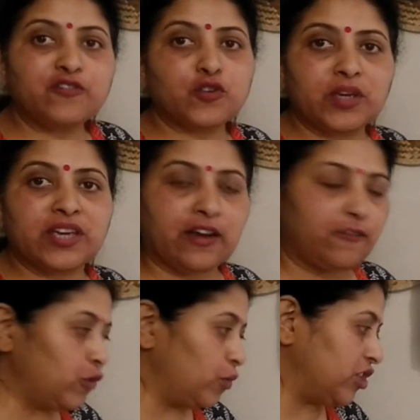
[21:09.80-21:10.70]
have to be
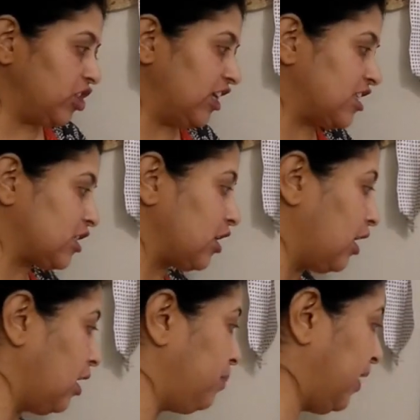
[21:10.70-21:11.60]
careful with this
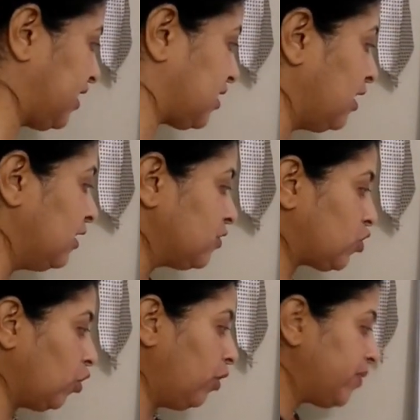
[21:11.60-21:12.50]
bit.
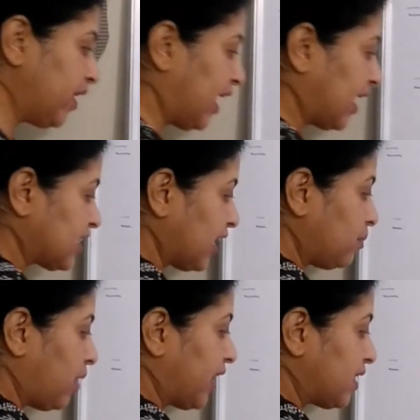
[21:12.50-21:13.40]
So
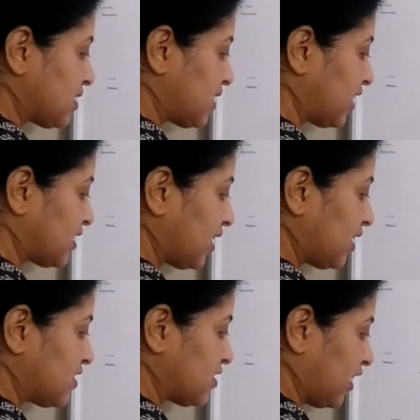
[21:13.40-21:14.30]
8n minus
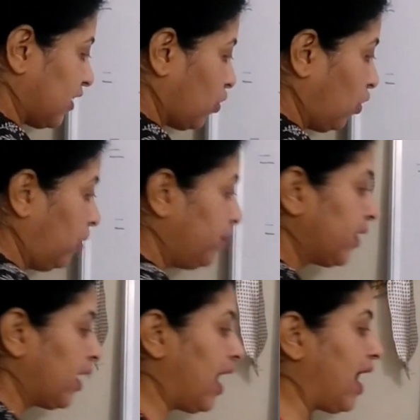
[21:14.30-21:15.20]
8n is
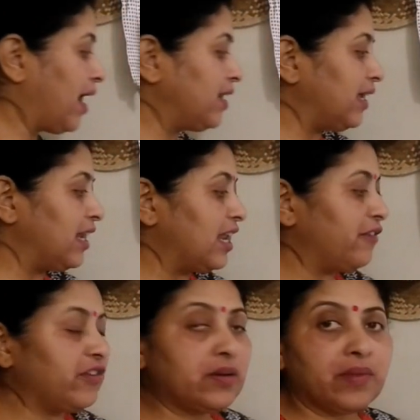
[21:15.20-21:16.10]
0, and
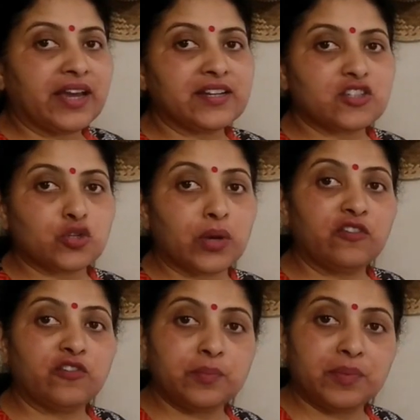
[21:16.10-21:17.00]
11 minus
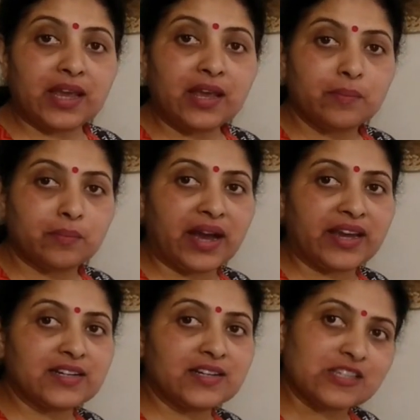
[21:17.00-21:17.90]
12 will be
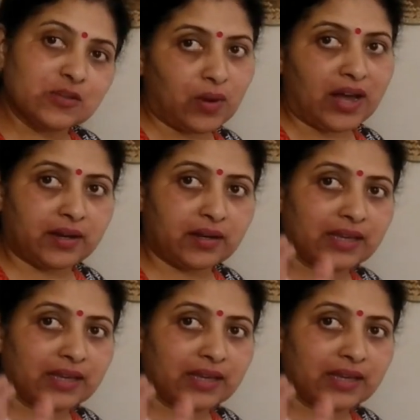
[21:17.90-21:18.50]
minus 1.